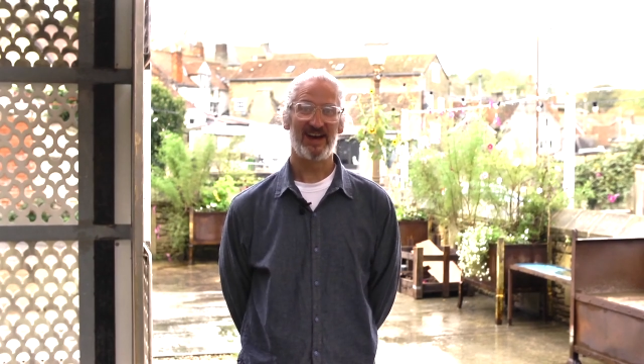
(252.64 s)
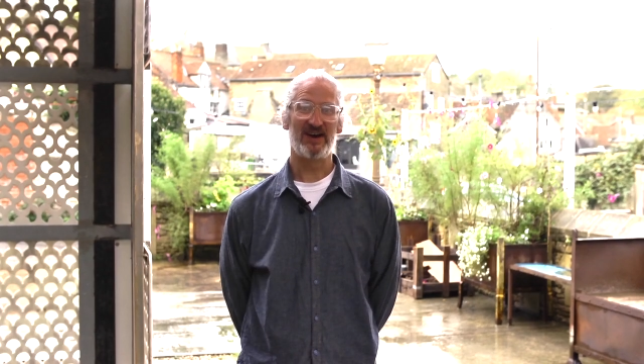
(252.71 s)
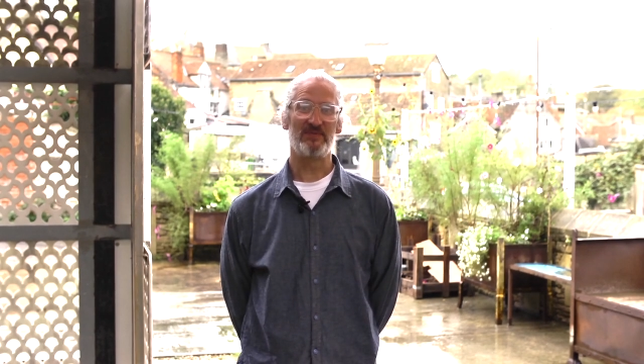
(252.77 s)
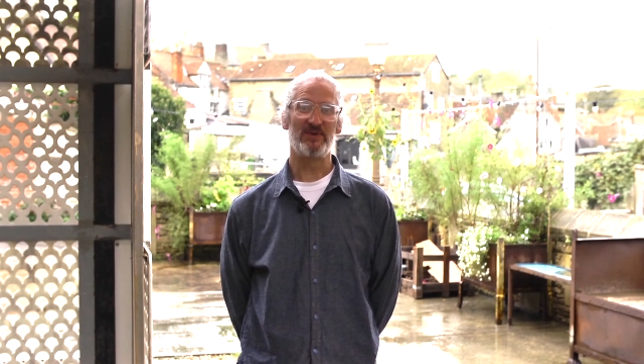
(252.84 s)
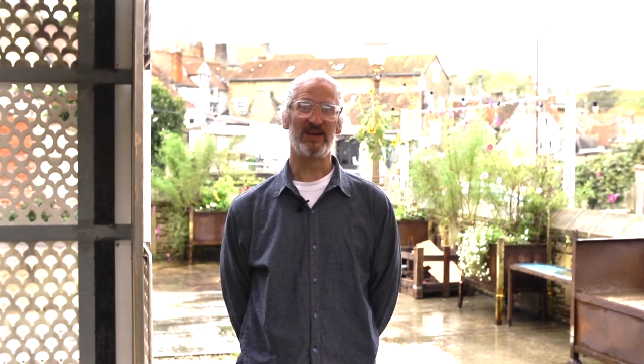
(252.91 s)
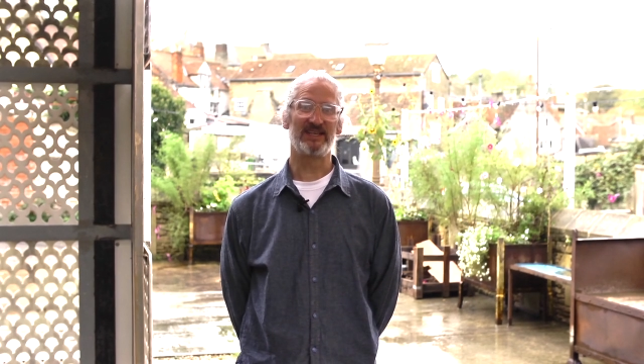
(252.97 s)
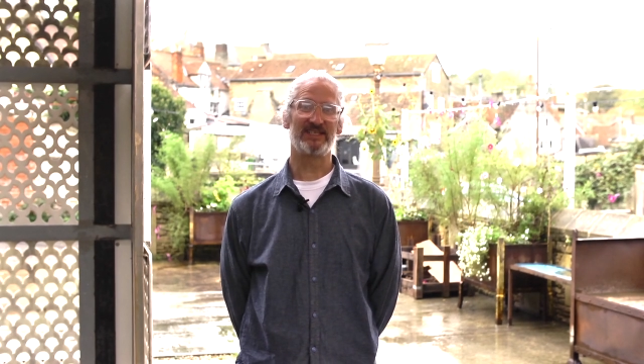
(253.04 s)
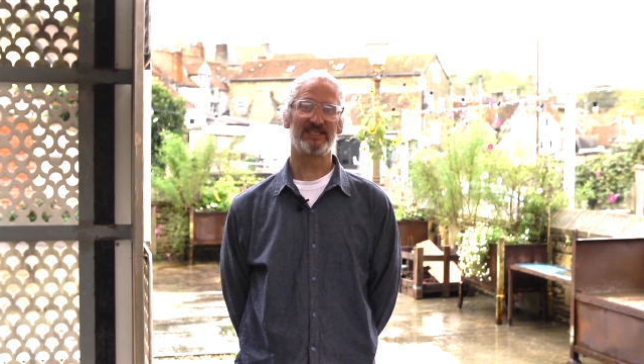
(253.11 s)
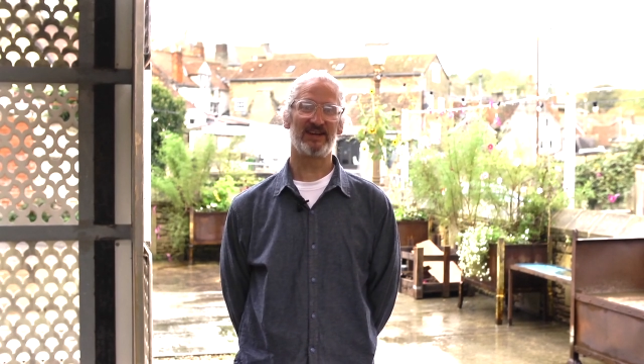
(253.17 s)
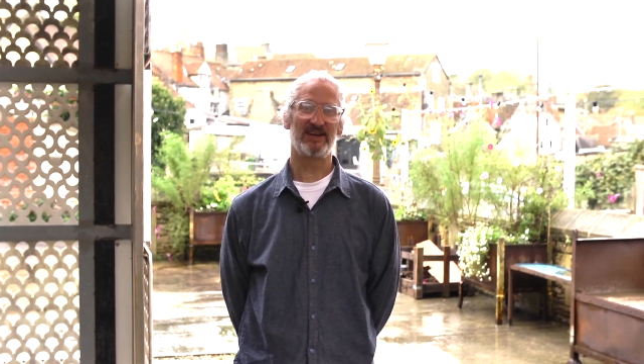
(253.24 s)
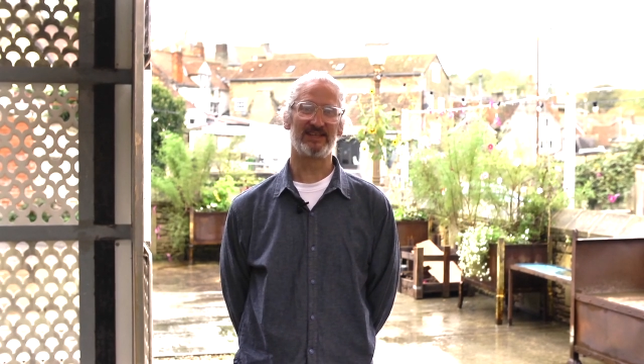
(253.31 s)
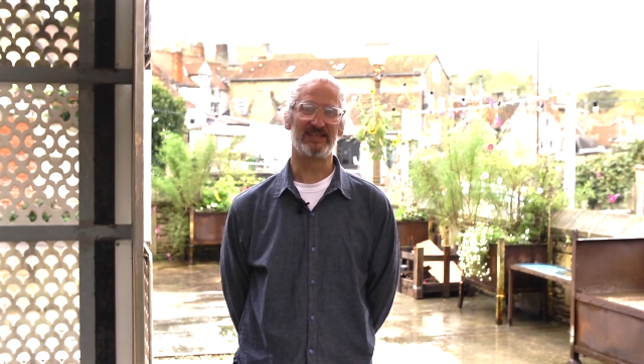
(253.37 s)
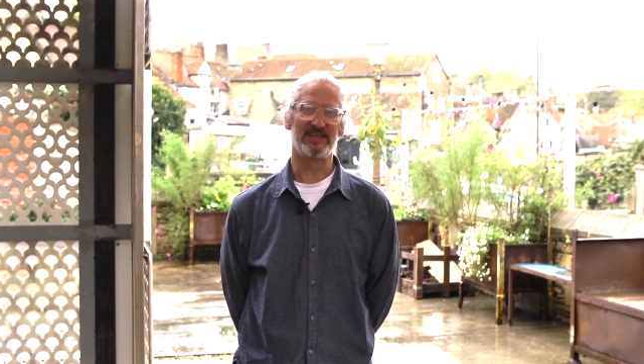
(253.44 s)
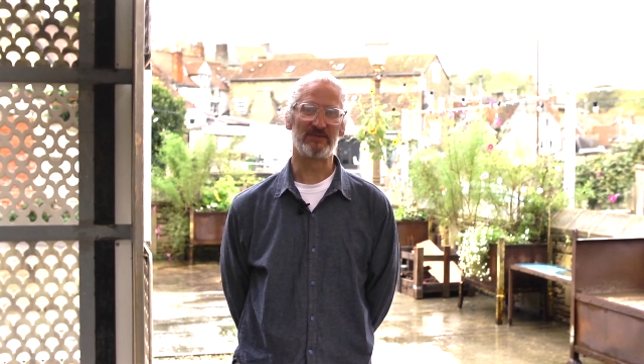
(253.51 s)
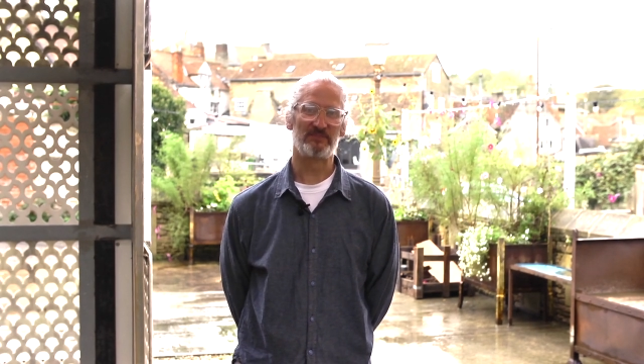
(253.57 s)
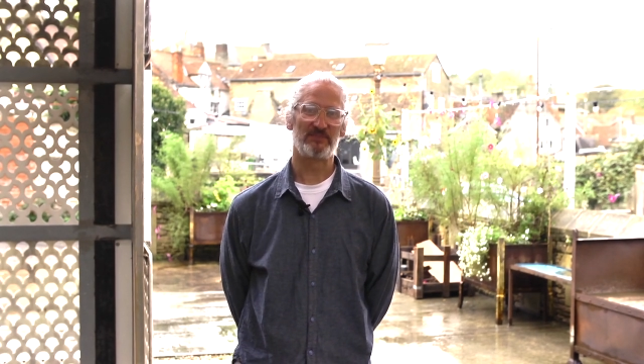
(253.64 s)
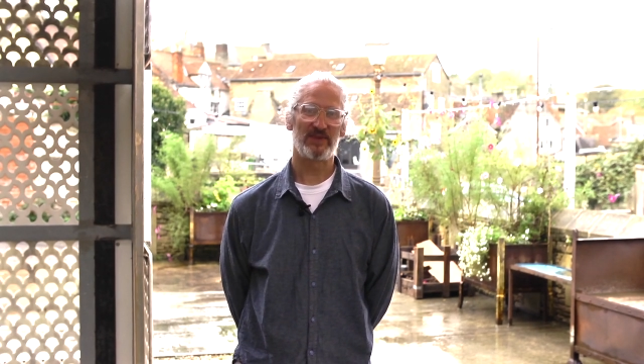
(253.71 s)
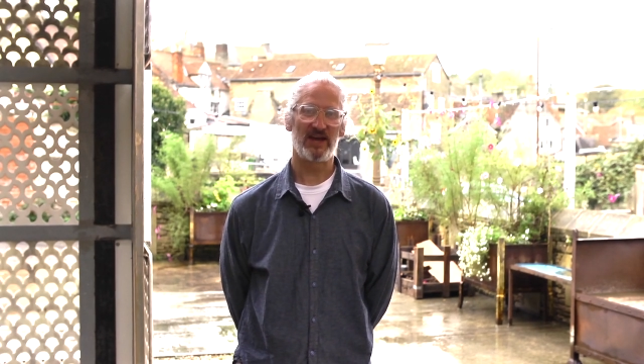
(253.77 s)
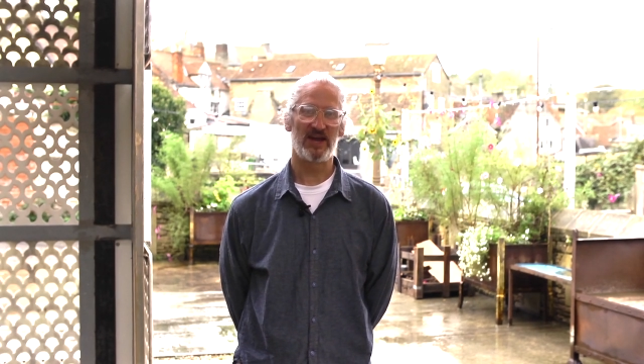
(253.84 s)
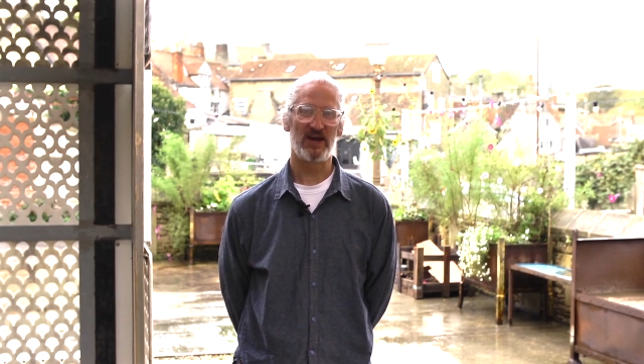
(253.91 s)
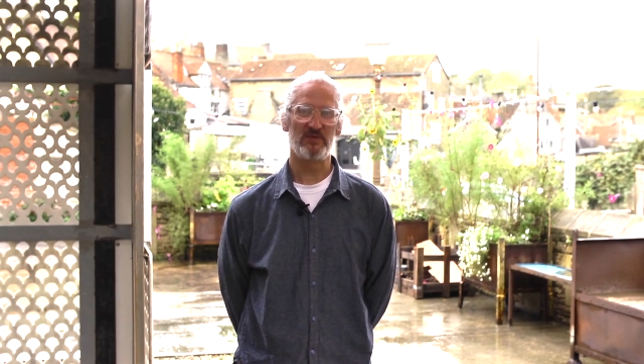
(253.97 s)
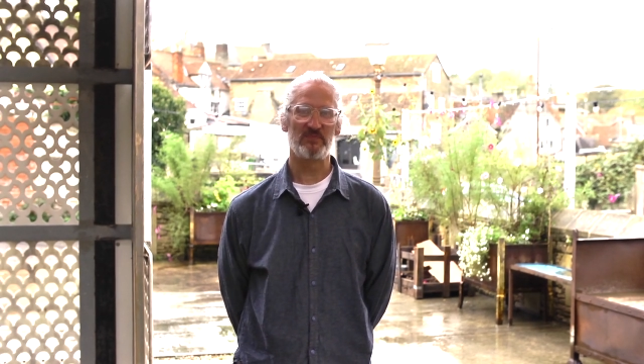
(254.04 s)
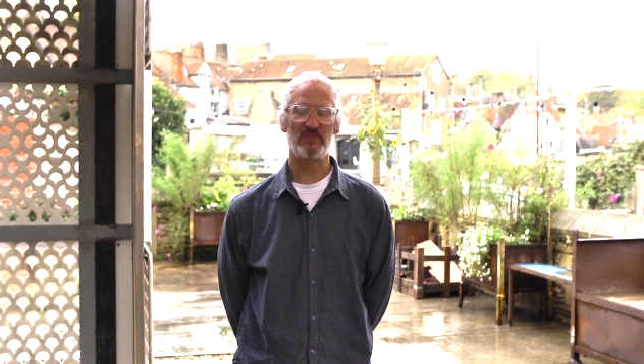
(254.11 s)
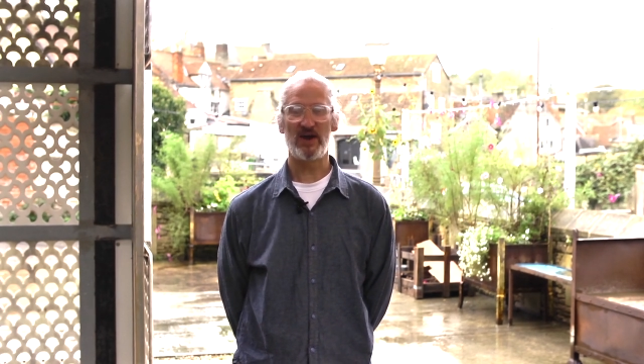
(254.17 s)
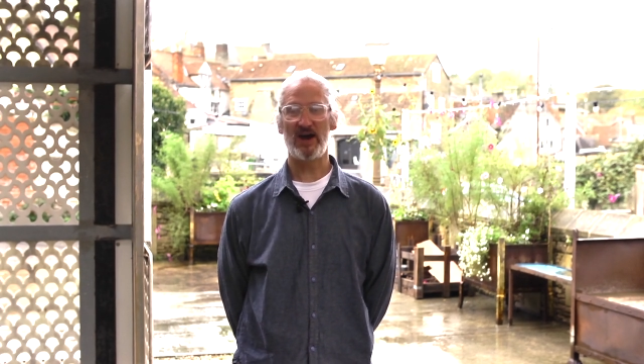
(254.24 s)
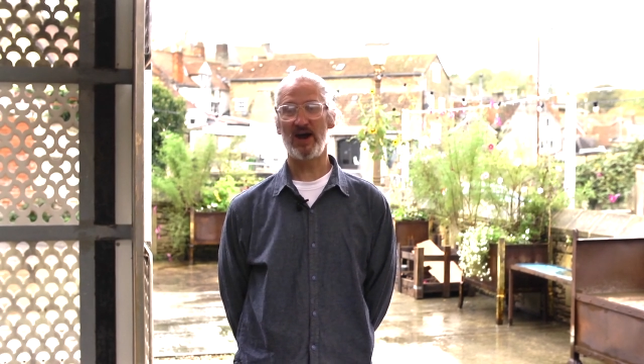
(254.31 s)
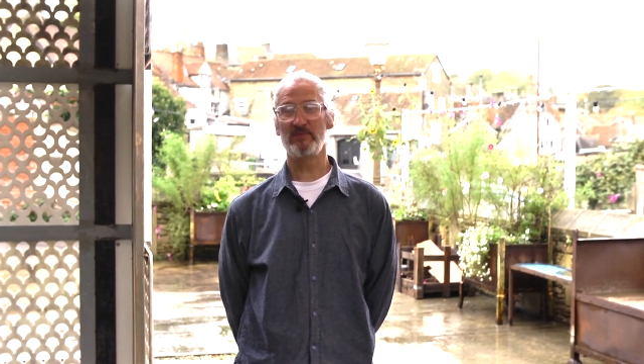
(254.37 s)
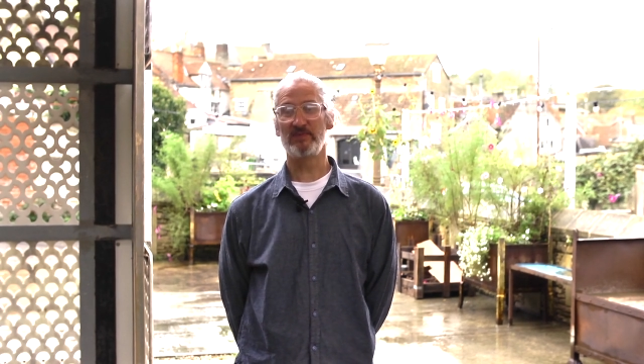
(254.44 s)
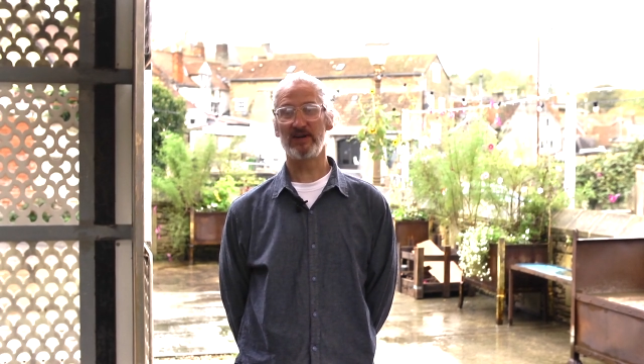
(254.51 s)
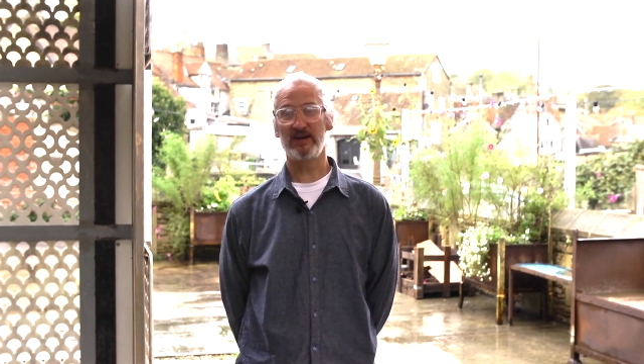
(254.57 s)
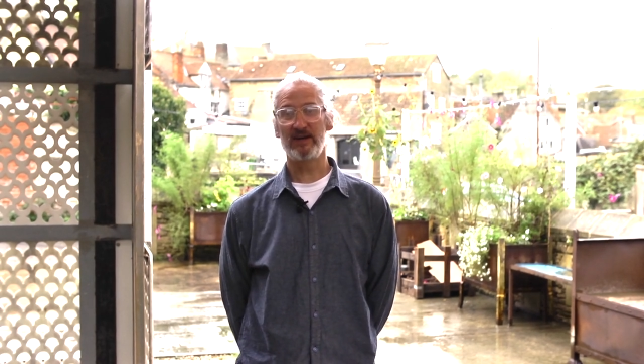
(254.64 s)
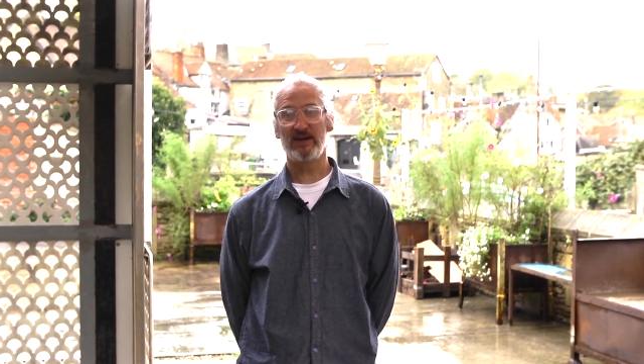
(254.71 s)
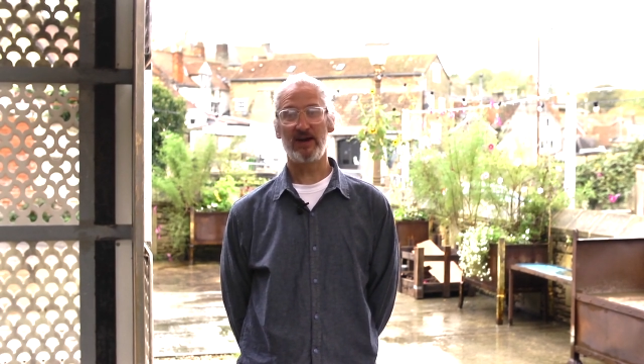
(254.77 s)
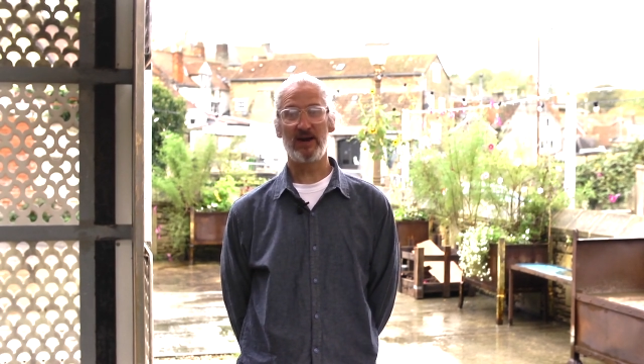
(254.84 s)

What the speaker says: and exciting? I'm Doug,